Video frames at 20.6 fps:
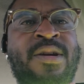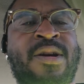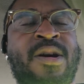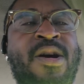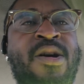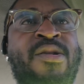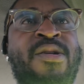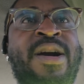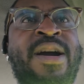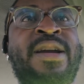
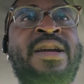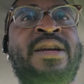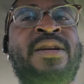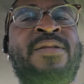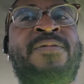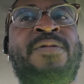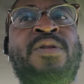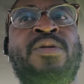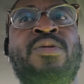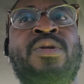all right
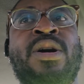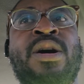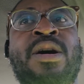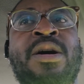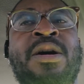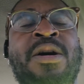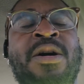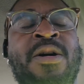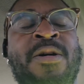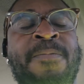if you
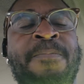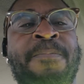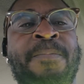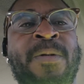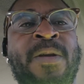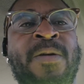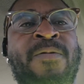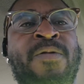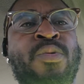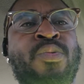uh
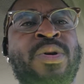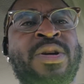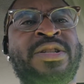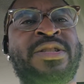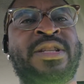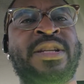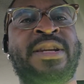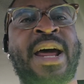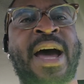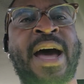if you was
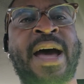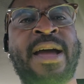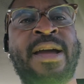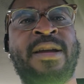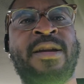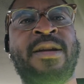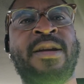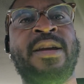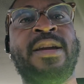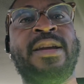to die
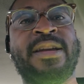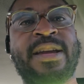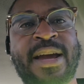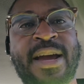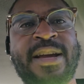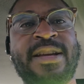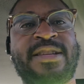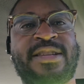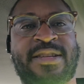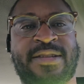
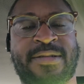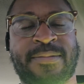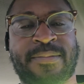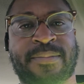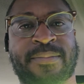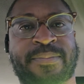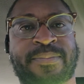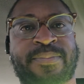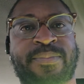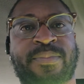yes
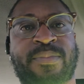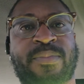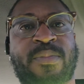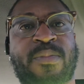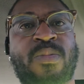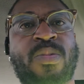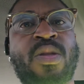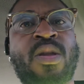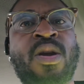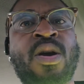
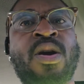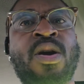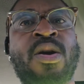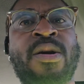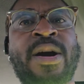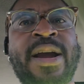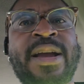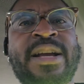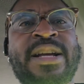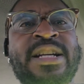all
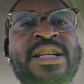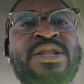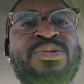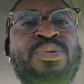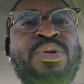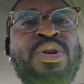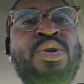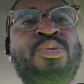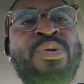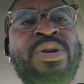right because
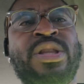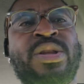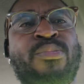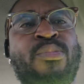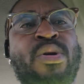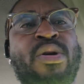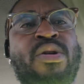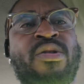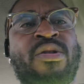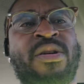when you read the
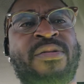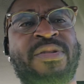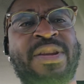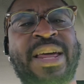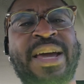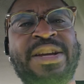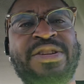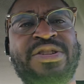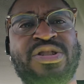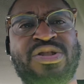book of
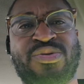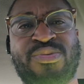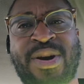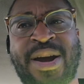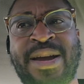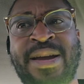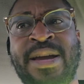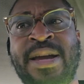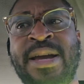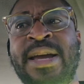revelations
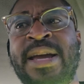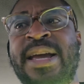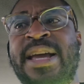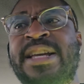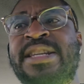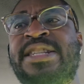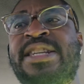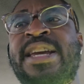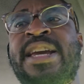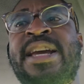right
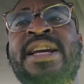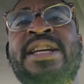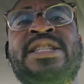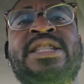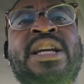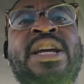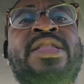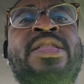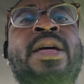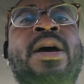it
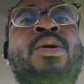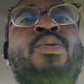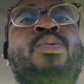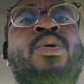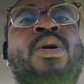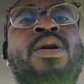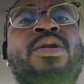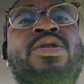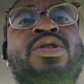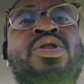says and their
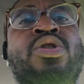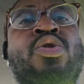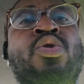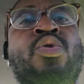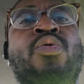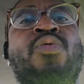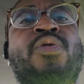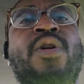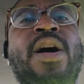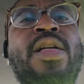works
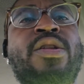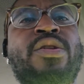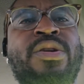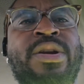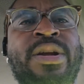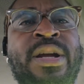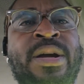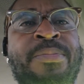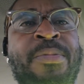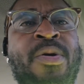do follow
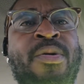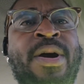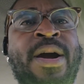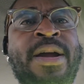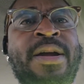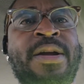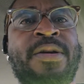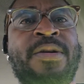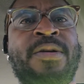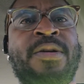them all
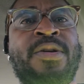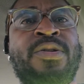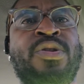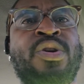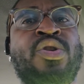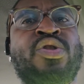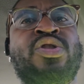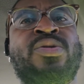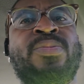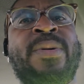right
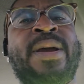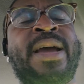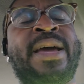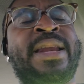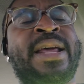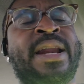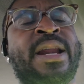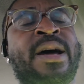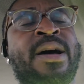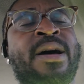those
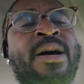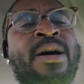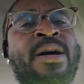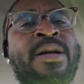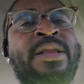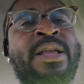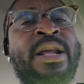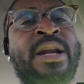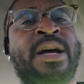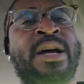men that
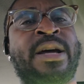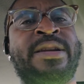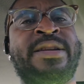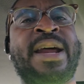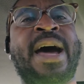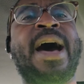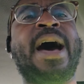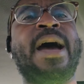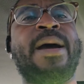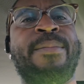uh that uh
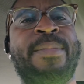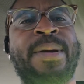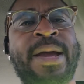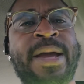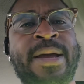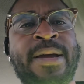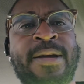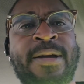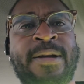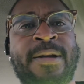died
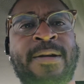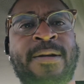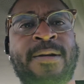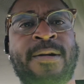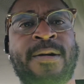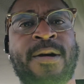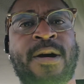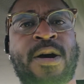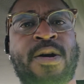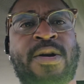man
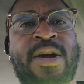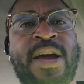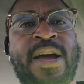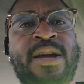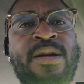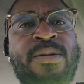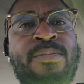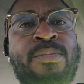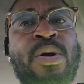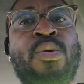
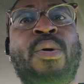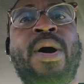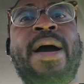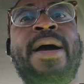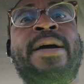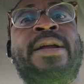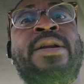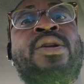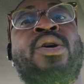okay but why